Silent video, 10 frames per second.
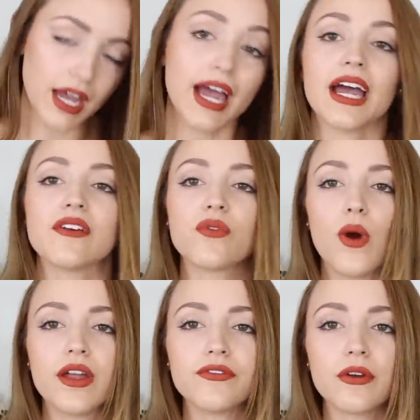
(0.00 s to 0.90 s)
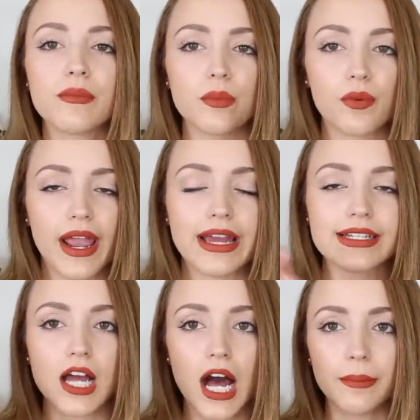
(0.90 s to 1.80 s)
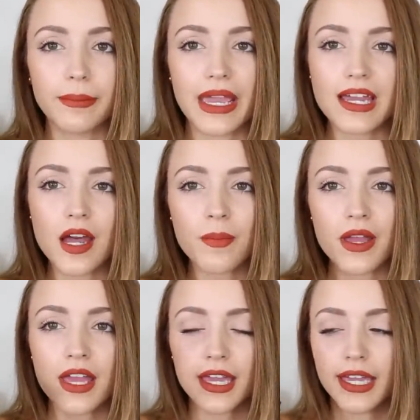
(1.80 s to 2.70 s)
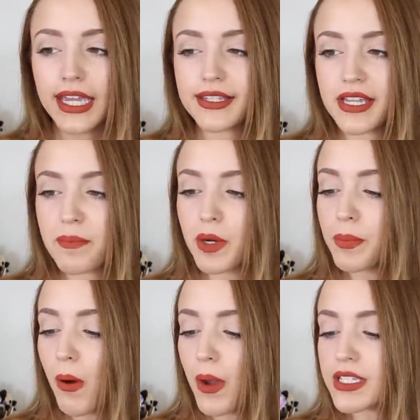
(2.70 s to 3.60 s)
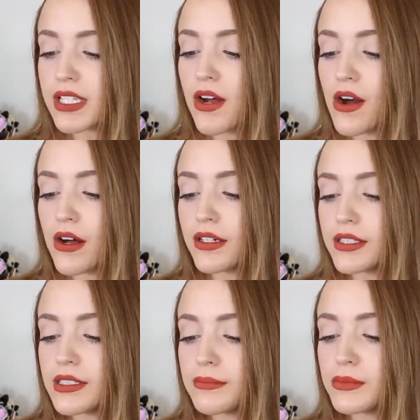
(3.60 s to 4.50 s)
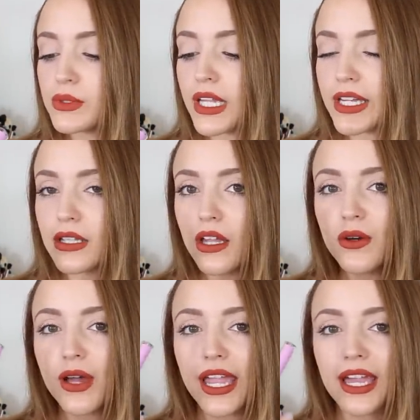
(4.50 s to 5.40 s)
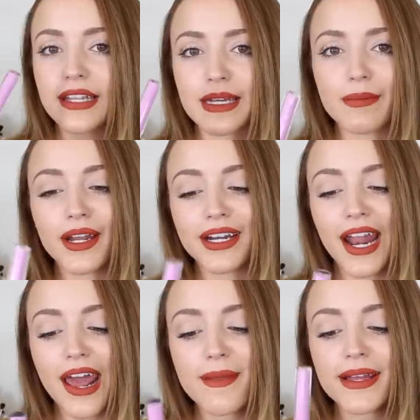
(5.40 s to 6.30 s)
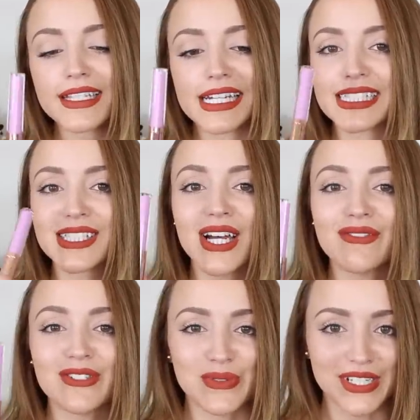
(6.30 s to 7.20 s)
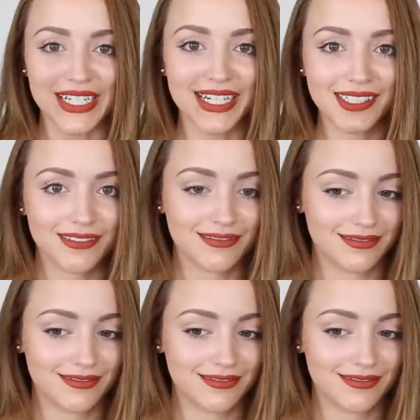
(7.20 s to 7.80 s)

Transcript: I have one from the brand Hot Makeup. It's a purple, it's called Moonlight Glow, and I bought it at IMATS and I still haven't used it yet.